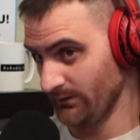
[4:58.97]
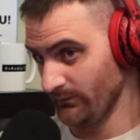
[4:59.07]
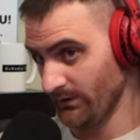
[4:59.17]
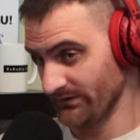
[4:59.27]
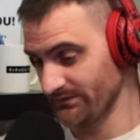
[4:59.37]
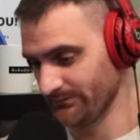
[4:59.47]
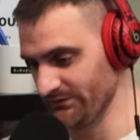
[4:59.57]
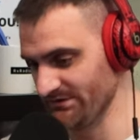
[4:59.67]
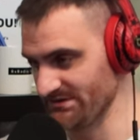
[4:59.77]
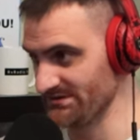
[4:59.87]
at once,
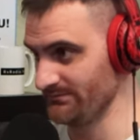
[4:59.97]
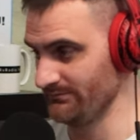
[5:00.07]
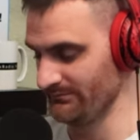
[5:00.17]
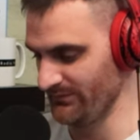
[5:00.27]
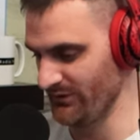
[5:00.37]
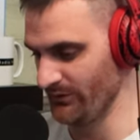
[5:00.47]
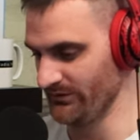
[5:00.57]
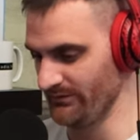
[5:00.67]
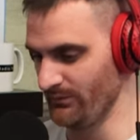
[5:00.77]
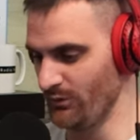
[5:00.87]
which is throws
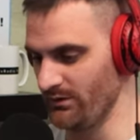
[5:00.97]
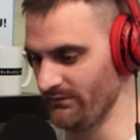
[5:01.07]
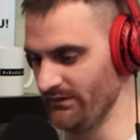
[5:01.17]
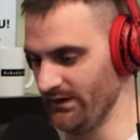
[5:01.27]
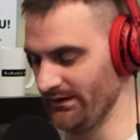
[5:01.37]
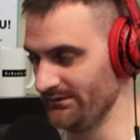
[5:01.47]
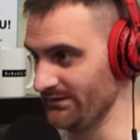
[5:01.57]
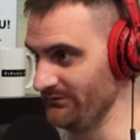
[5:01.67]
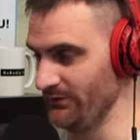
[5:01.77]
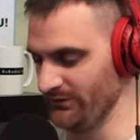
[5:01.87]
even more of a
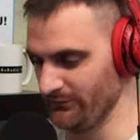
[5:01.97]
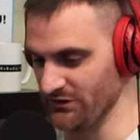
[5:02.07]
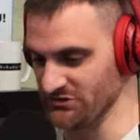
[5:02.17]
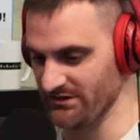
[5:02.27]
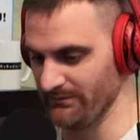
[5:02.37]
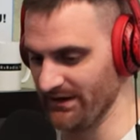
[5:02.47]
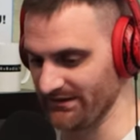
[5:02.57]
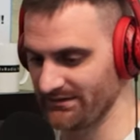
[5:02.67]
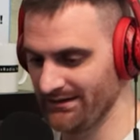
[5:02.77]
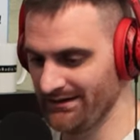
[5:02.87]
confusing wrench into the
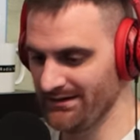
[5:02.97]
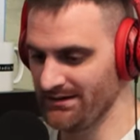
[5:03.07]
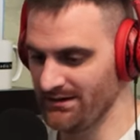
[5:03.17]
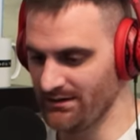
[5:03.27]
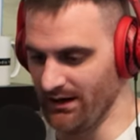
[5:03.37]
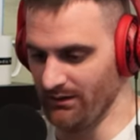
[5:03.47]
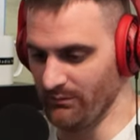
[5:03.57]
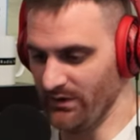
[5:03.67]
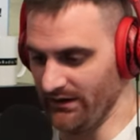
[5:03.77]
mix. Um, but